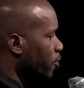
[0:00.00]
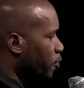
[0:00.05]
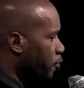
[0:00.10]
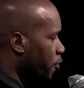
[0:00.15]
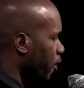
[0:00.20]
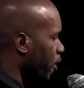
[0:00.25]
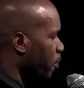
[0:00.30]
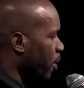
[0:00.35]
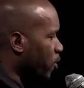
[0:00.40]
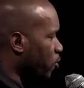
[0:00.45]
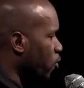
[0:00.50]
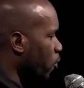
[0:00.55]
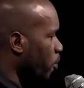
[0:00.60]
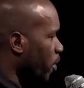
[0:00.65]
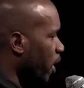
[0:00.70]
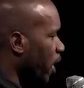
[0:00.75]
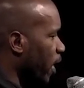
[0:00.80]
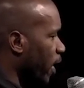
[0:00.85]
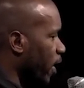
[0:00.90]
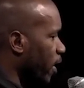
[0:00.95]
give a fuck about your
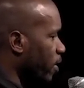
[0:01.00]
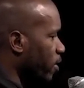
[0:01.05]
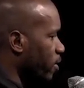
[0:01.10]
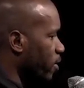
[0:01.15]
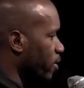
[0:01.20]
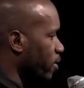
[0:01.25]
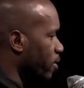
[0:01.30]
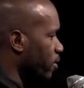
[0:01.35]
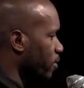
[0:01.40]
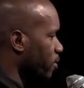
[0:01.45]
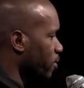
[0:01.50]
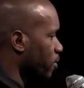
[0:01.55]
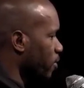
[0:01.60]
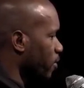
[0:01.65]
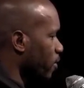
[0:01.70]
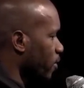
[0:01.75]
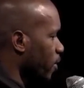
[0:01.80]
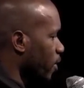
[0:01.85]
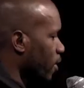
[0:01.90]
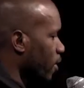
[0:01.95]
plans.
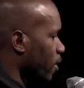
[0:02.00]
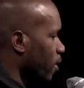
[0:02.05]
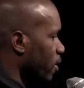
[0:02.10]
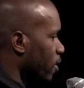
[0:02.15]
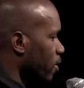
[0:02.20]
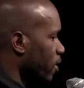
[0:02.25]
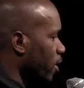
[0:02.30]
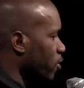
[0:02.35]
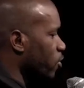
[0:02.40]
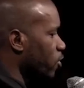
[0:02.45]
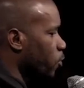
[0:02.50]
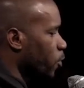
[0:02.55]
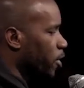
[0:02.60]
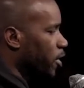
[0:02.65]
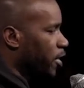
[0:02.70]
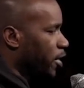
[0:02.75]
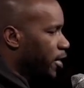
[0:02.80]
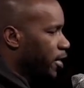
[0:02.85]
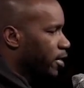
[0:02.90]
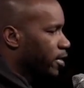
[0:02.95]
They just want
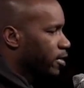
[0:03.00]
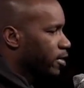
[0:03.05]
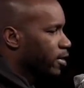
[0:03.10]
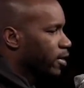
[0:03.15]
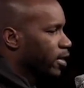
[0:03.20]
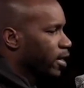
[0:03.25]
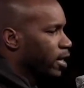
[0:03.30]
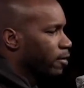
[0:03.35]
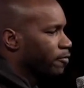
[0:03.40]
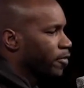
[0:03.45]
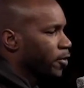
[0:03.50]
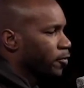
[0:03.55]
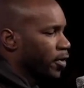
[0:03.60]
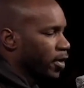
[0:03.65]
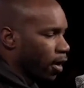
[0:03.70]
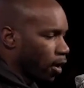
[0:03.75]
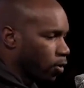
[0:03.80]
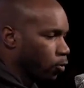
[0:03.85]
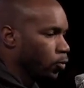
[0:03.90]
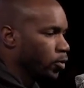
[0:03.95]
to hear if they're
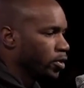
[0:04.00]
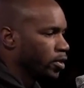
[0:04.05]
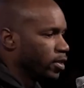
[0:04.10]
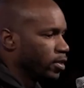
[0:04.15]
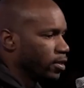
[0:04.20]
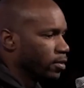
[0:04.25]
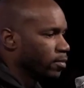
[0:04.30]
included in